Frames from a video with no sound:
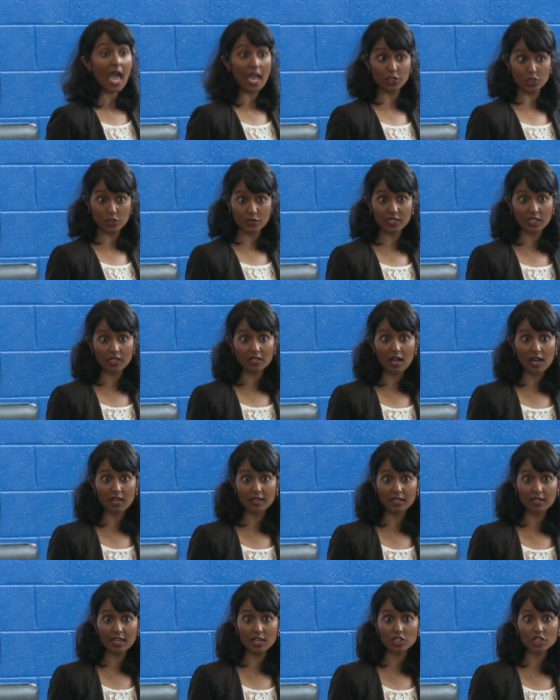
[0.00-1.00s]
and using
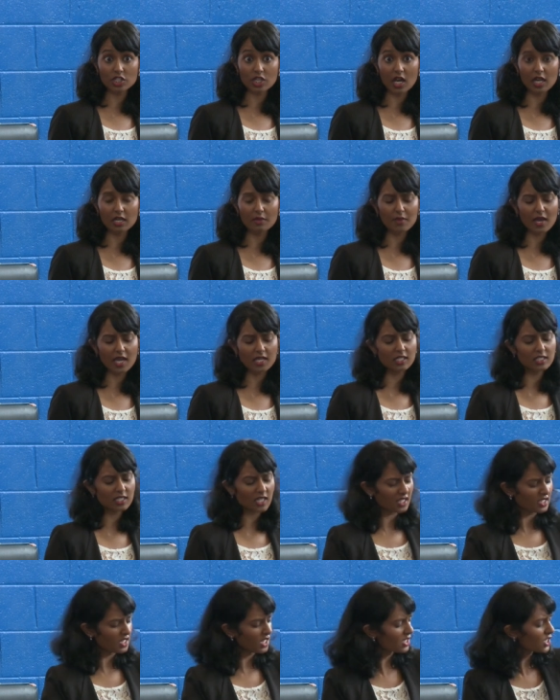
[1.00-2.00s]
cutting edge data mining
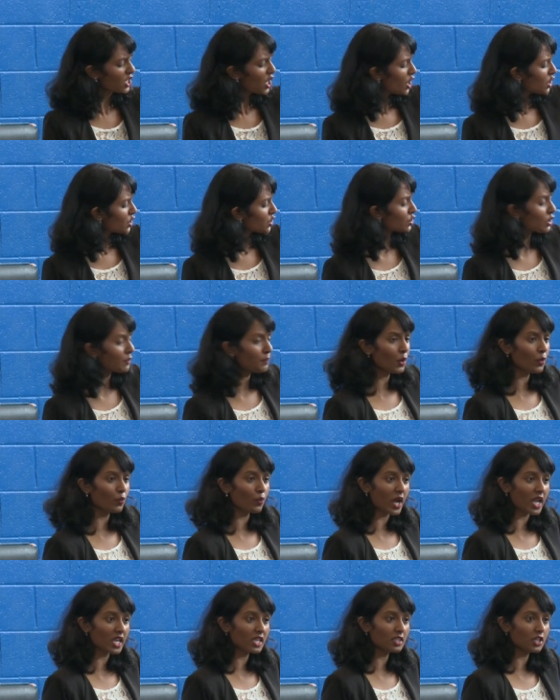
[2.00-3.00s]
techniques, strip
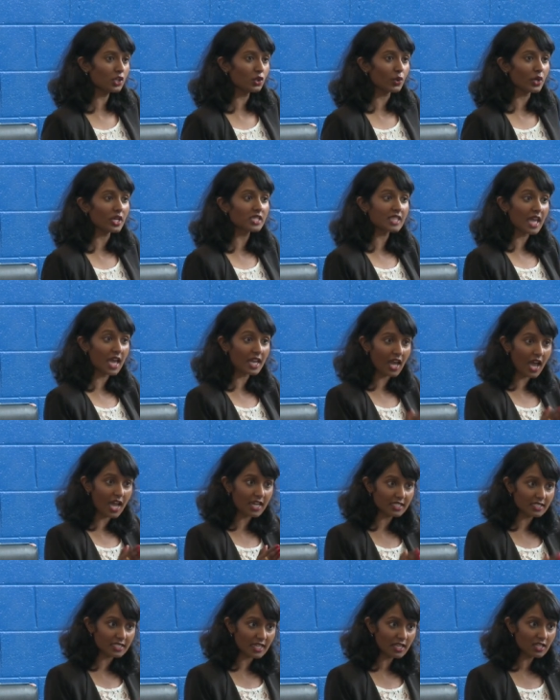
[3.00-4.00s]
away the noise and
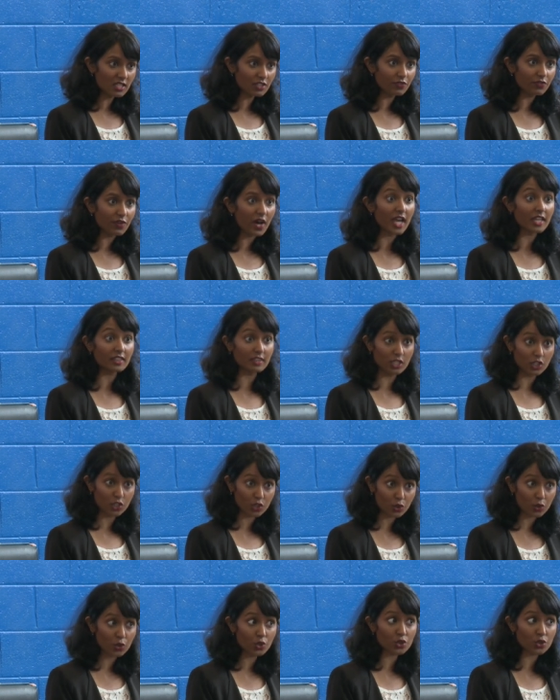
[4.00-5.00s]
identify
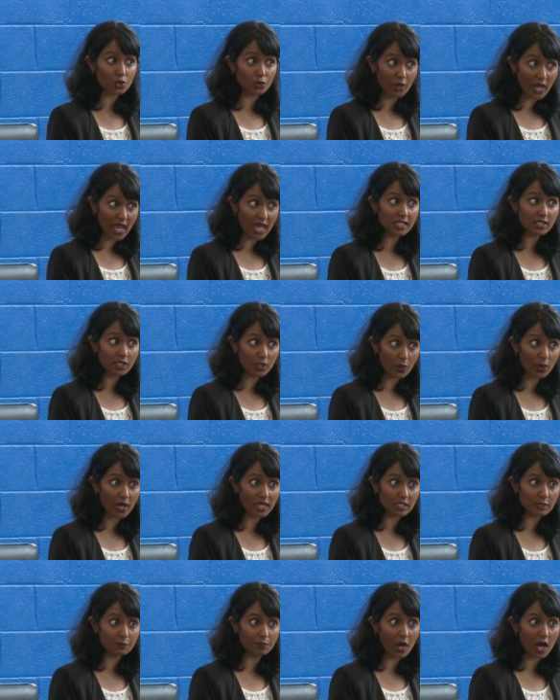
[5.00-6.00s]
these crucial
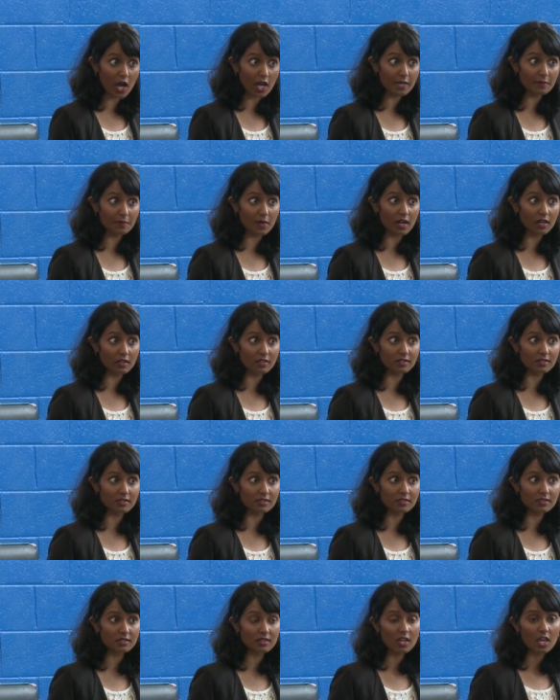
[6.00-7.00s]
SOS
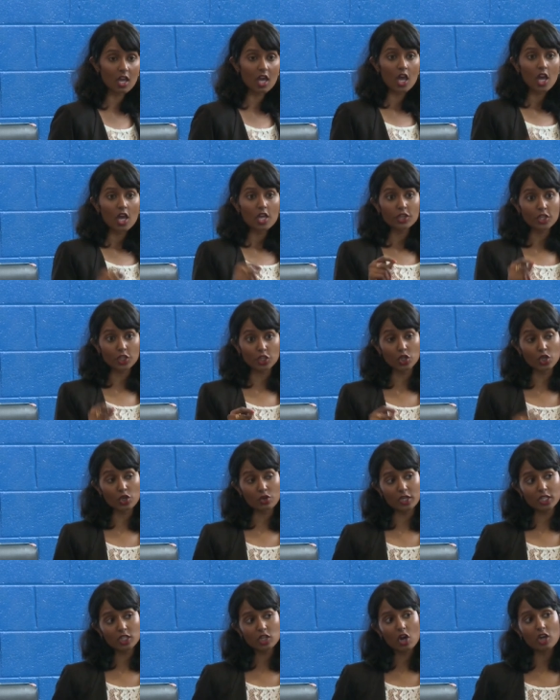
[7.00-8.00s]
biomarkers. The
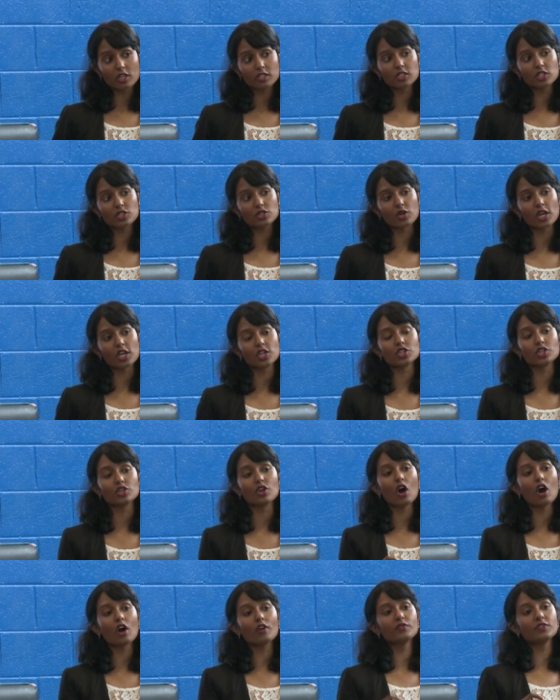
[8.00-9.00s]
urine
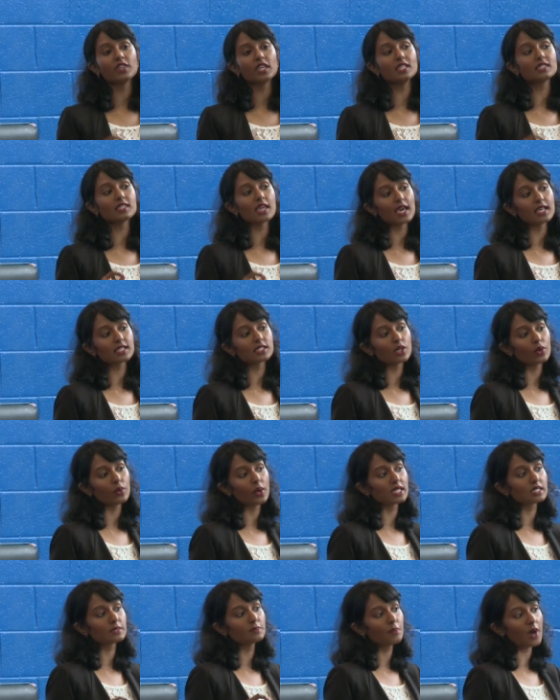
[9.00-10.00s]
concentration of these
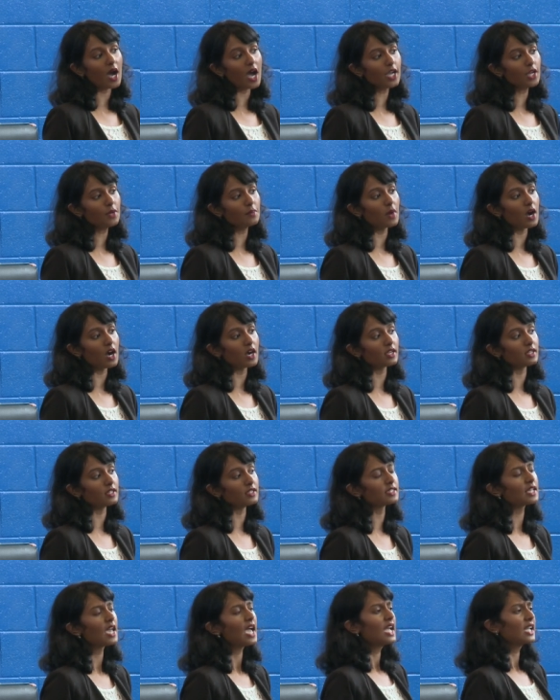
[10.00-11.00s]
SOS
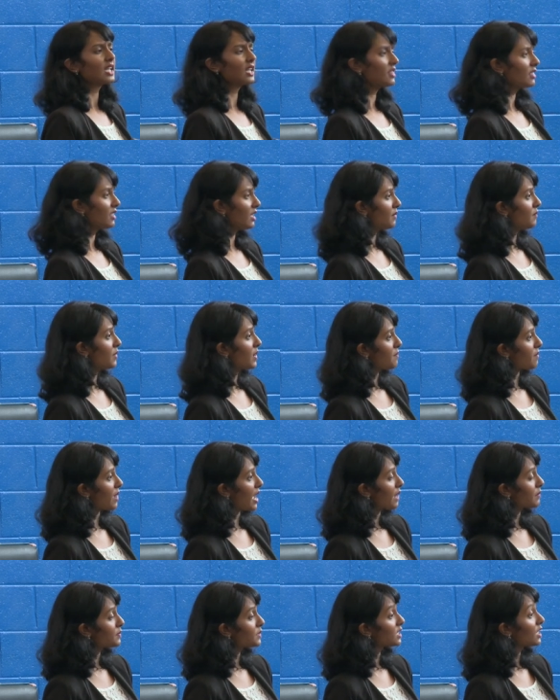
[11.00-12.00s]
biomarkers can then be
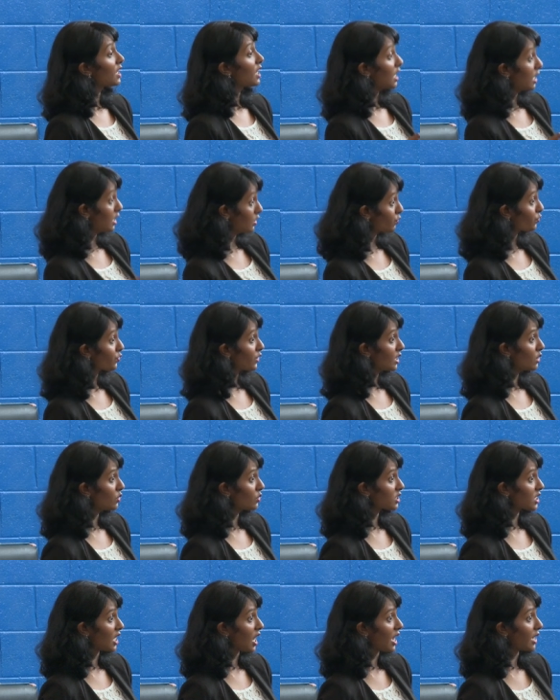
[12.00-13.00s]
mapped in
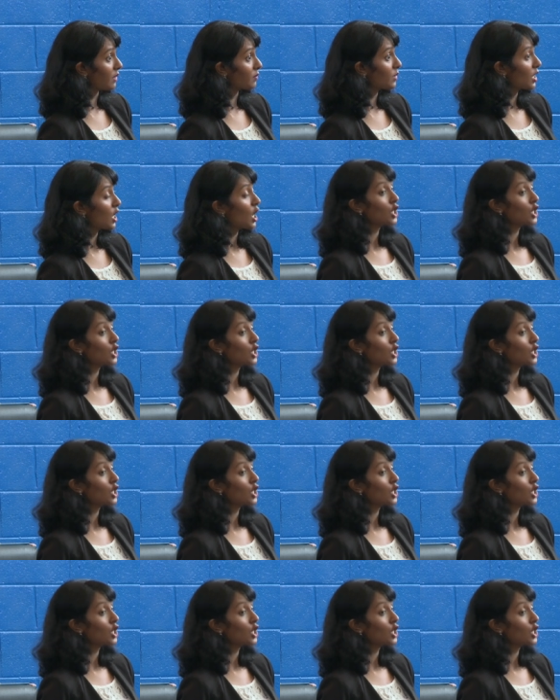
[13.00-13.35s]
real time